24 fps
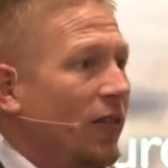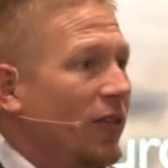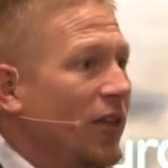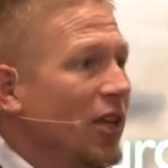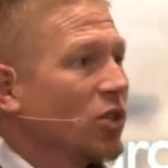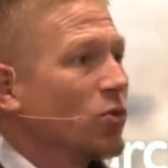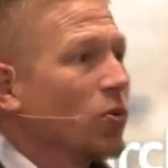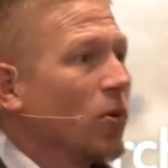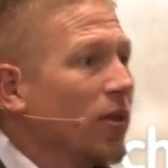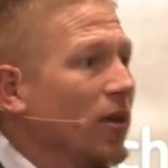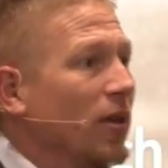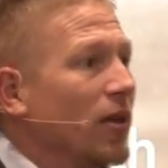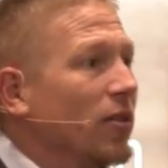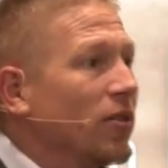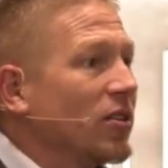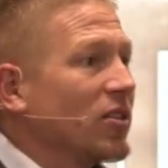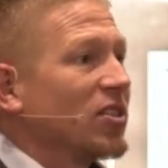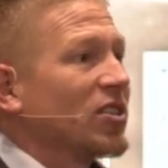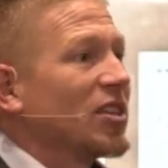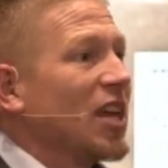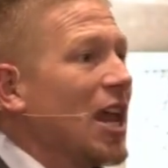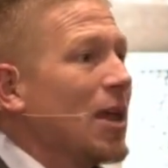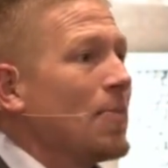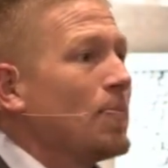These were the,
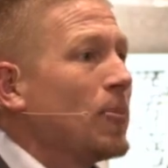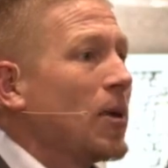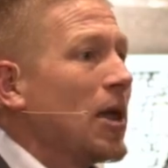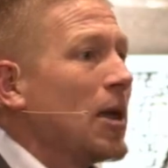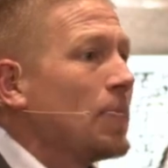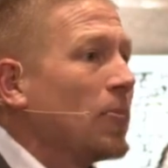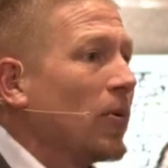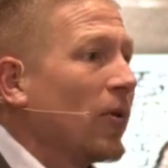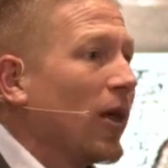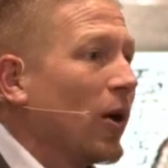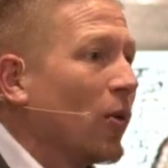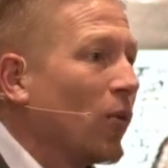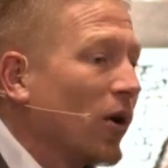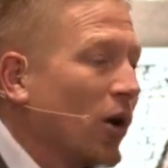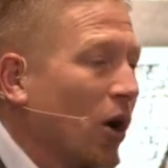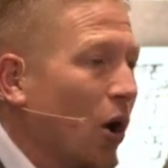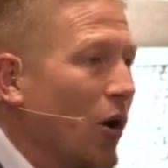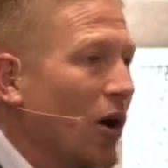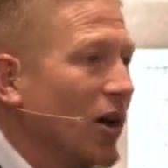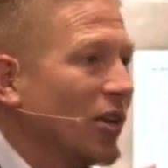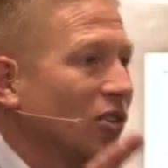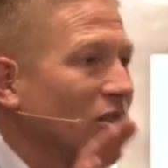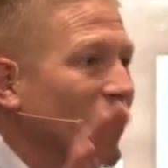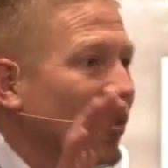the same people that were
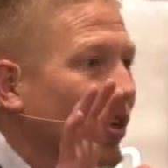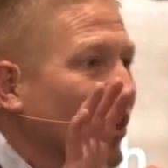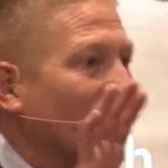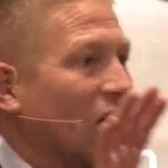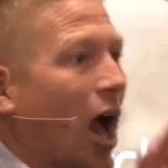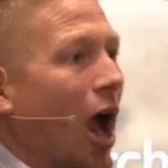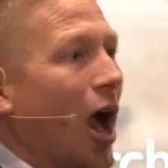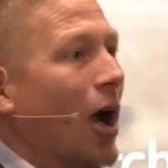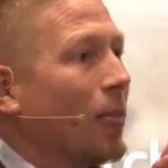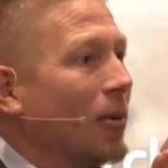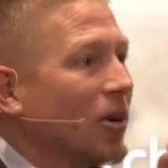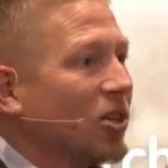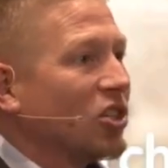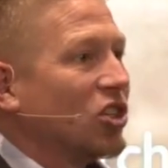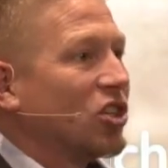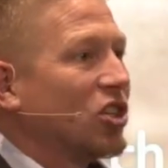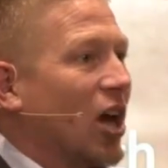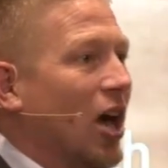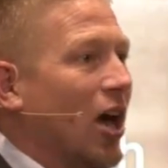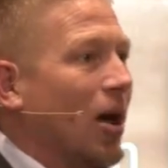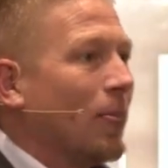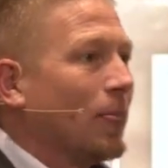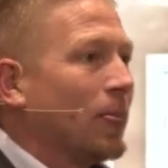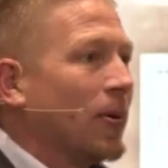going to the garbage
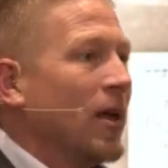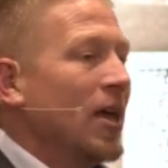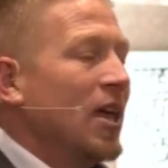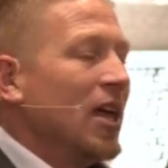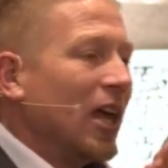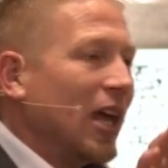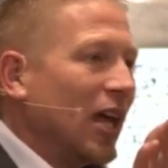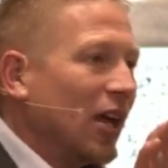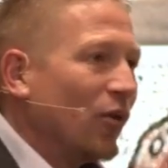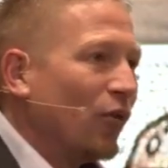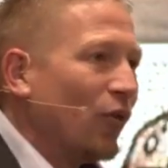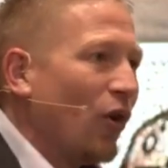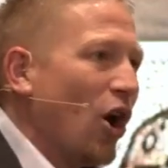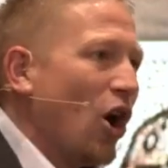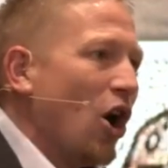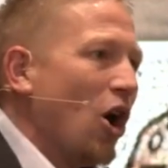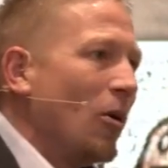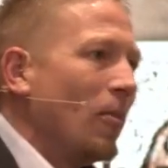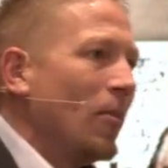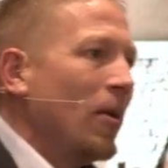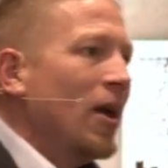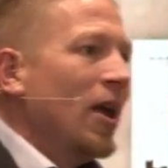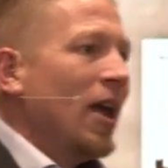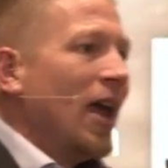dump in
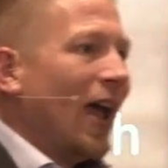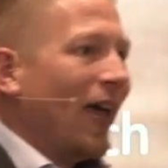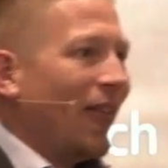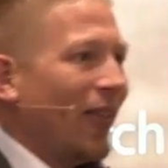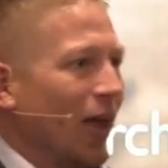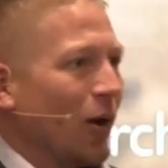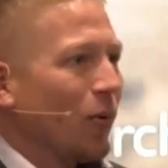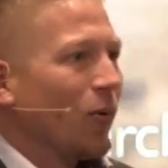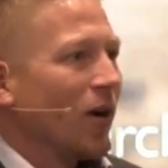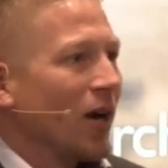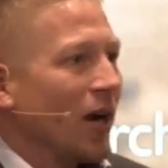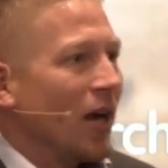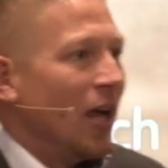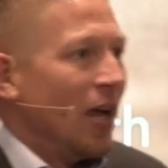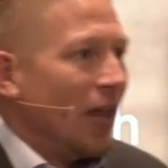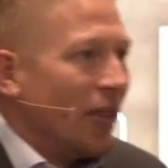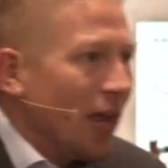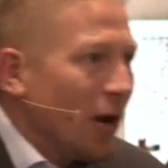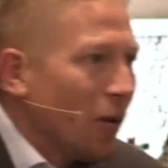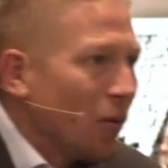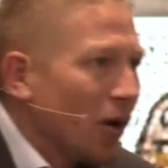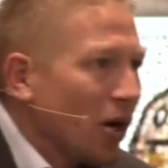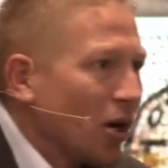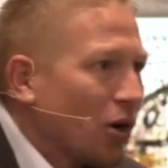Rome, and they were,
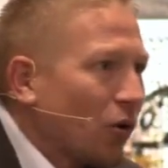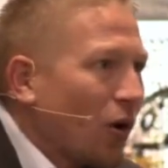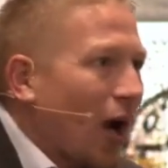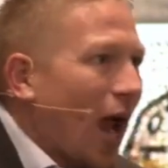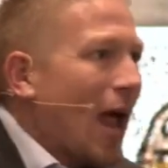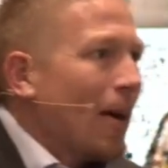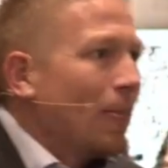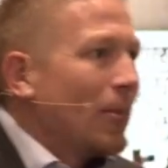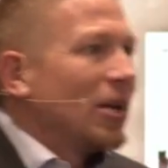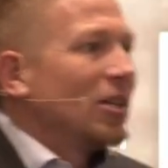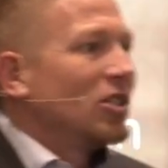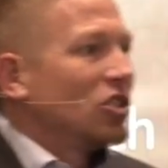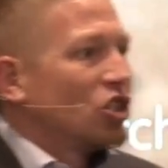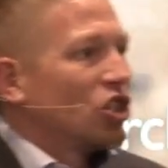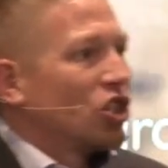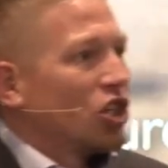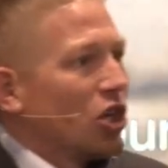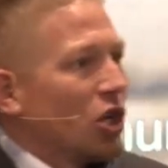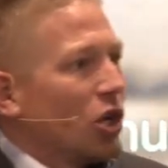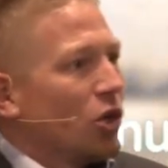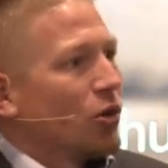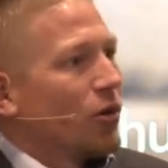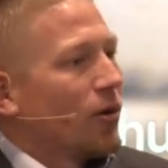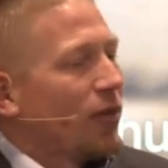they were grabbing
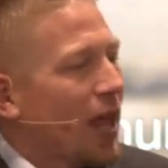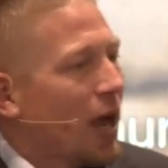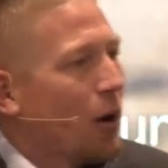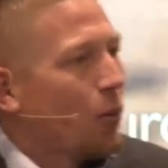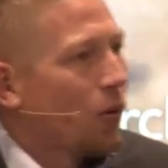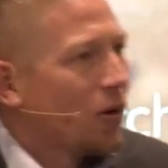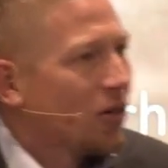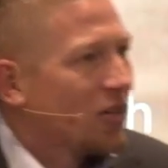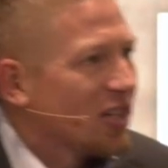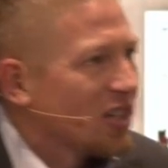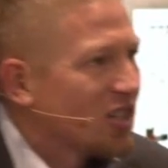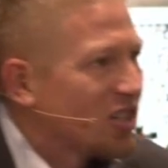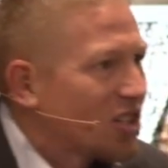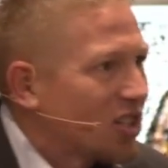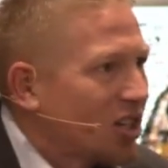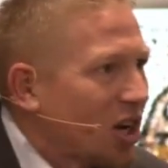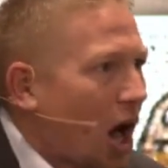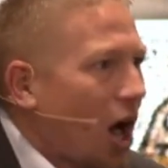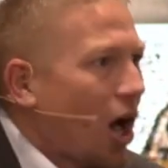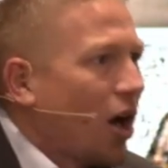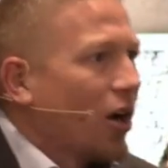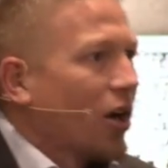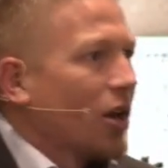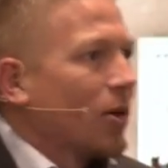children that were
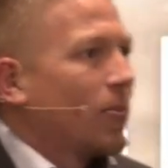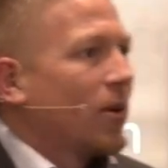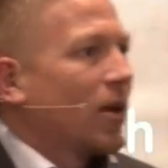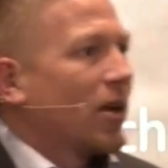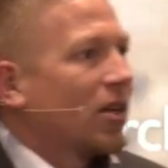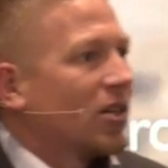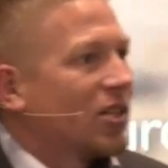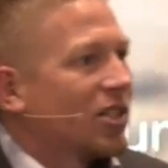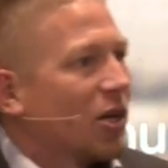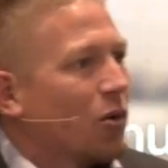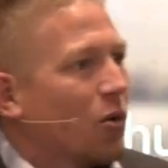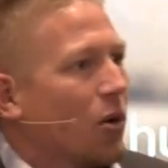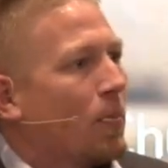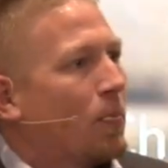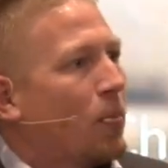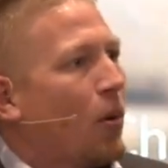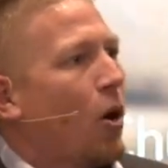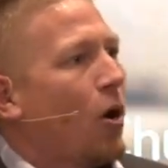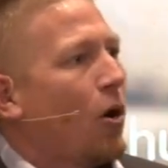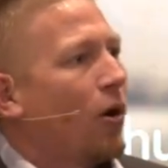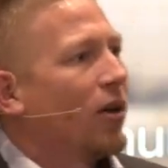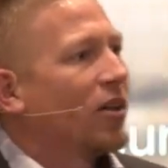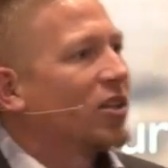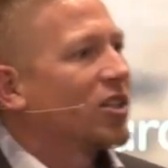discarded because they were
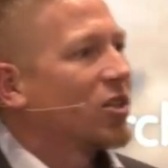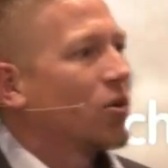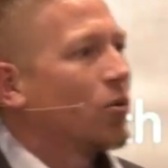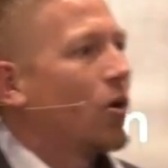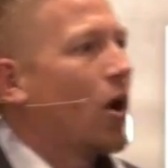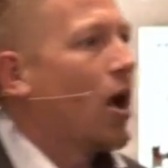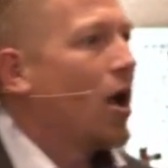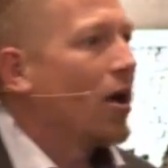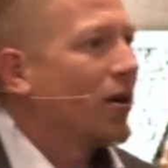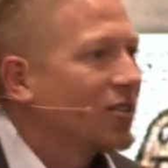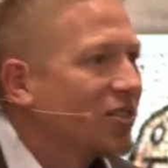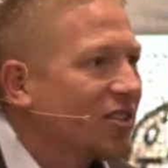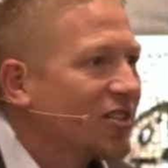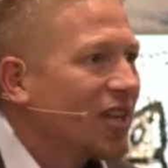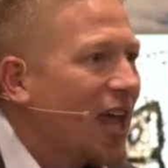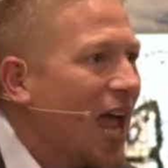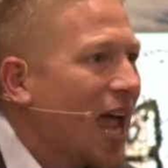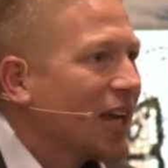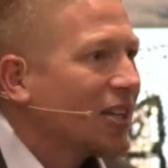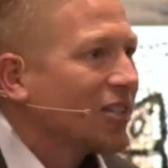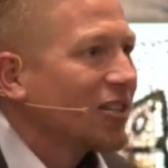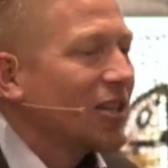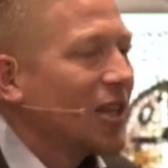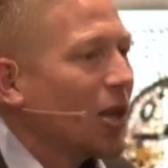born as the wrong
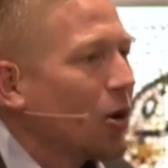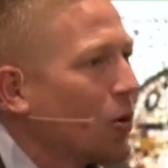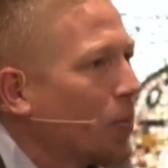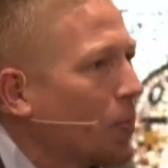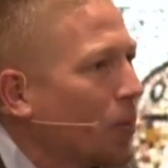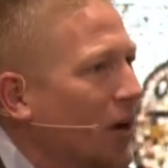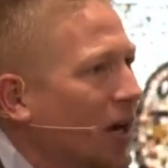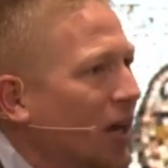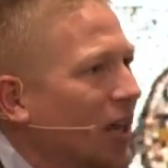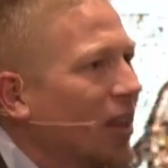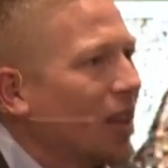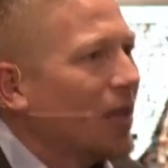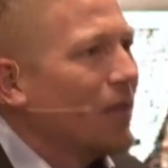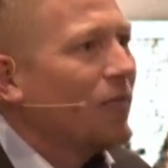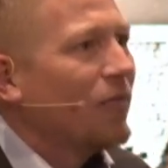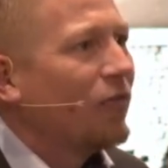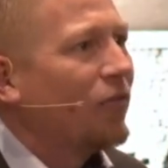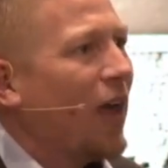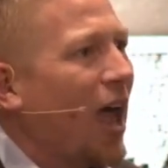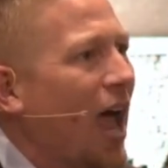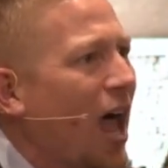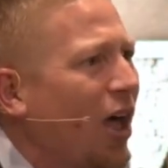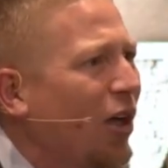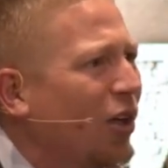sex, and they were bringing them
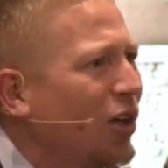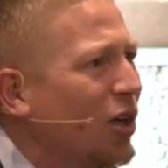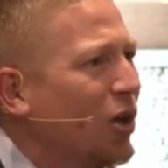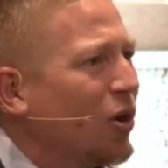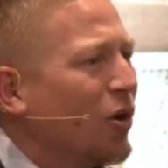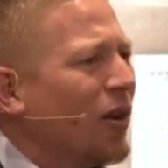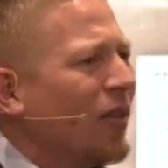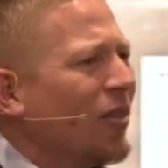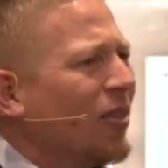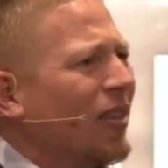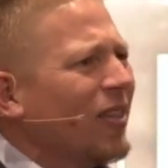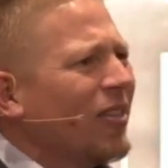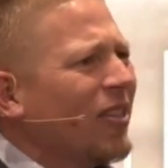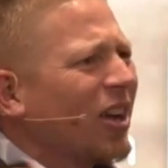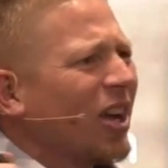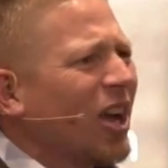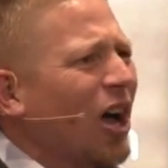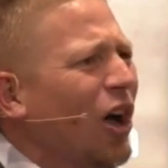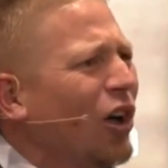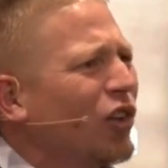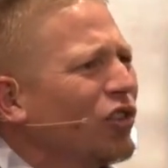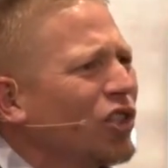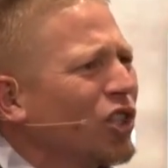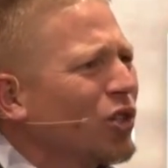value. And the
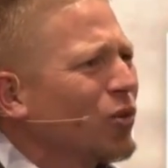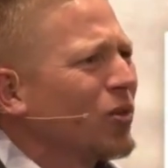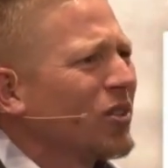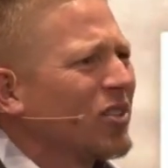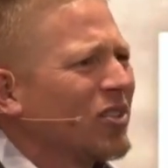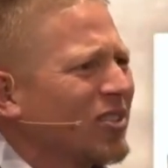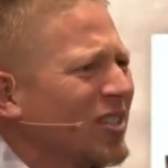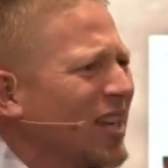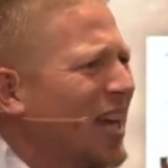culture was